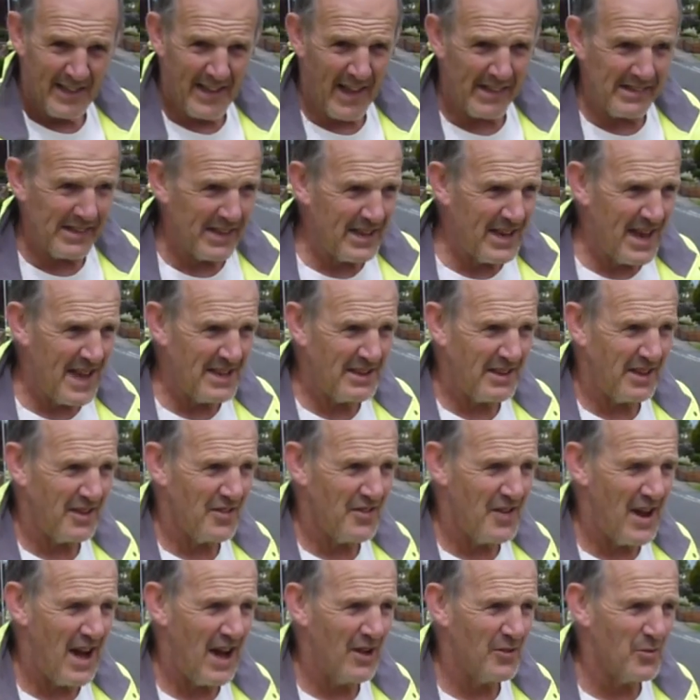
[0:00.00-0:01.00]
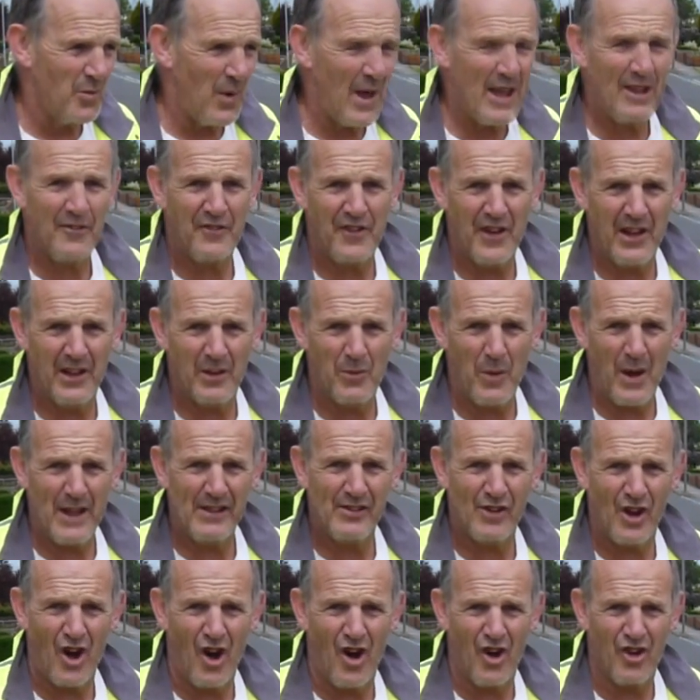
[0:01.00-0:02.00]
designated around Wakefield,
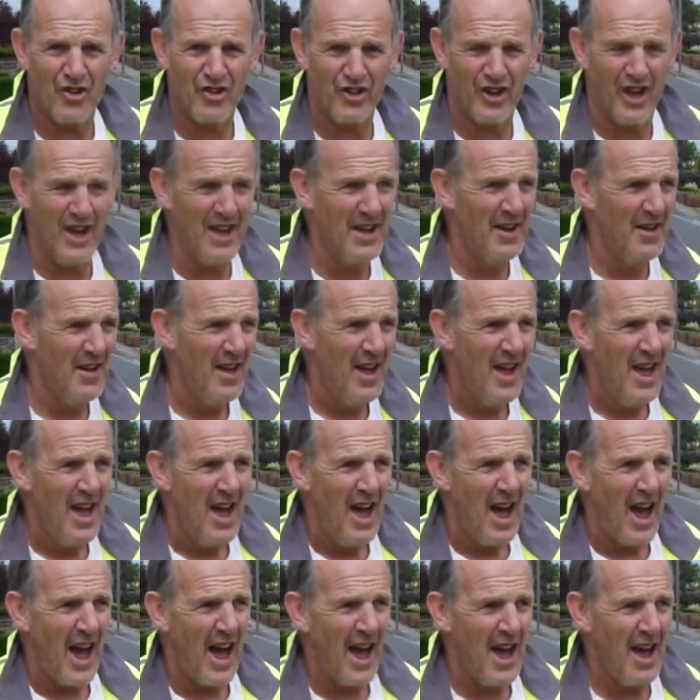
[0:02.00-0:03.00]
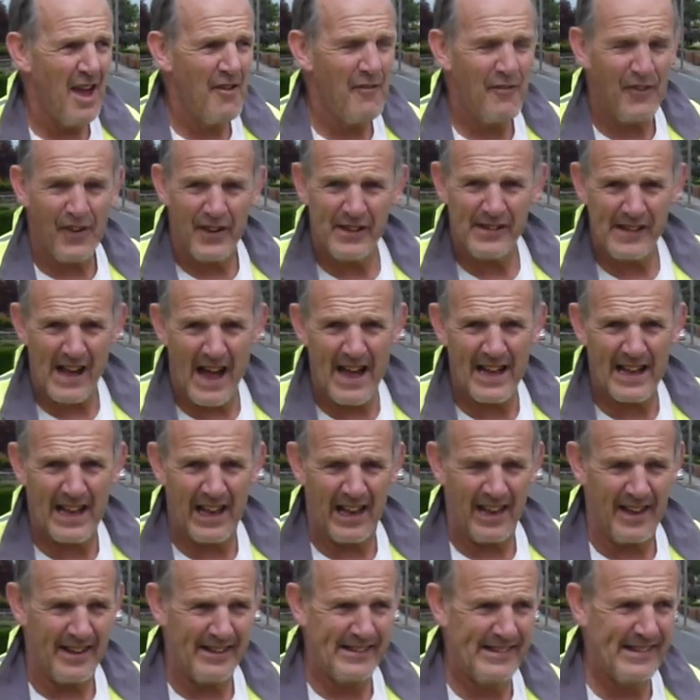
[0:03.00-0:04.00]
West Yorkshire, uh, for
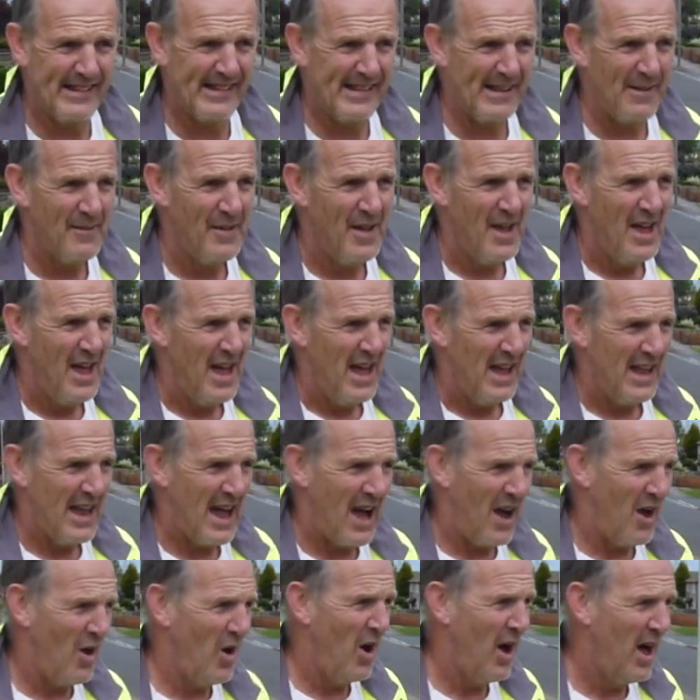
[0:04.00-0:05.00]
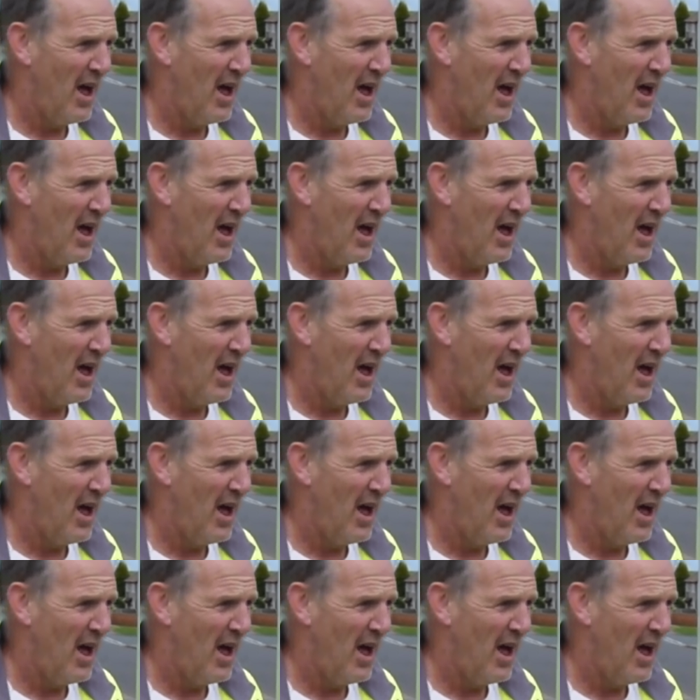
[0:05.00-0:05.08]
cyclists. Now,